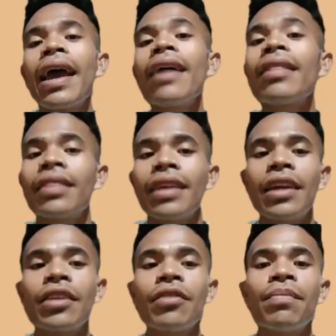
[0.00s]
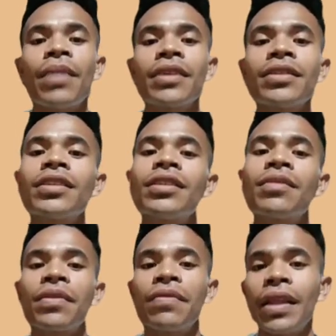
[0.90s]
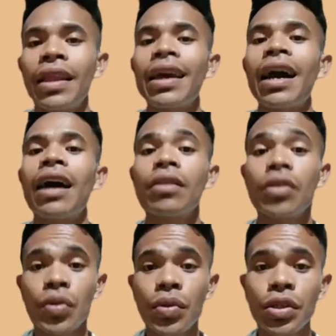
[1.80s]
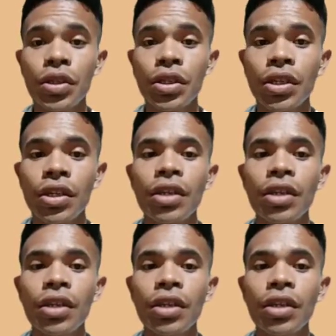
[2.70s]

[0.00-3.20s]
It encompasses the prevailing attitudes,